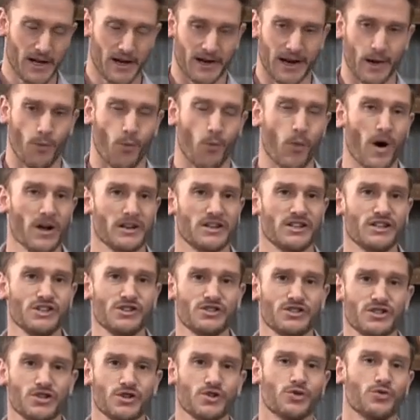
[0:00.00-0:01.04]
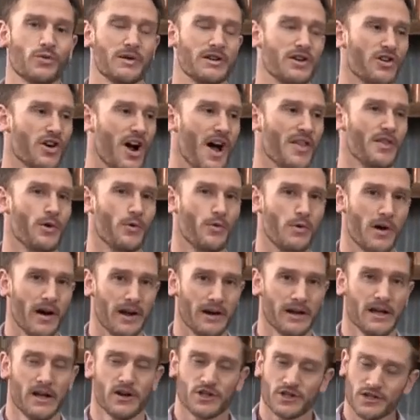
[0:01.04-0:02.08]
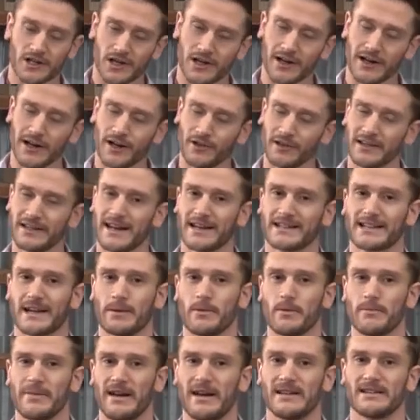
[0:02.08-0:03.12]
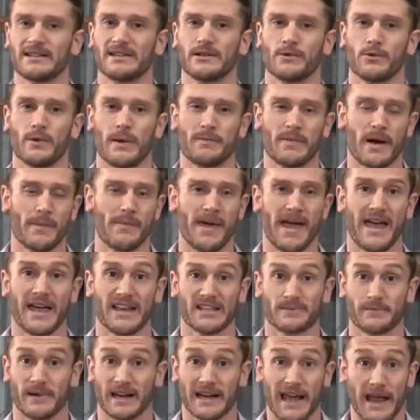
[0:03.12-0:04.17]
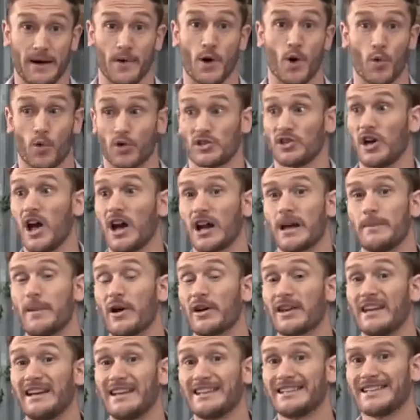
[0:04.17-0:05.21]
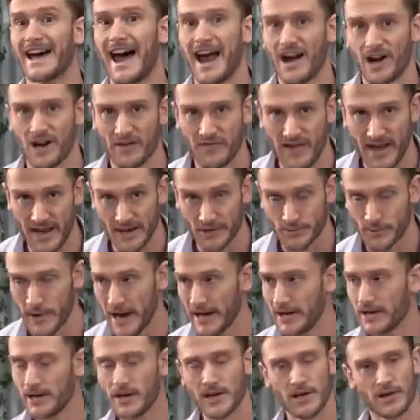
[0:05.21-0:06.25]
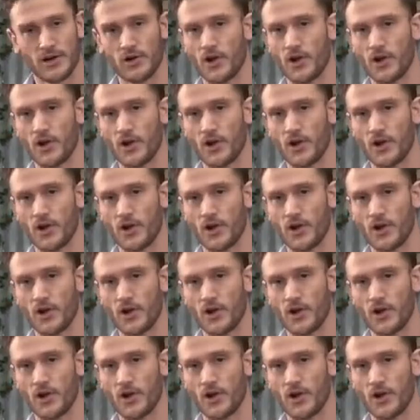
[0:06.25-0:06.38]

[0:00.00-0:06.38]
Okay, what do you do when you're on the run? Sure, it only takes a couple minutes to whip up eggs, but again, we're talking about getting tired of eggs, right?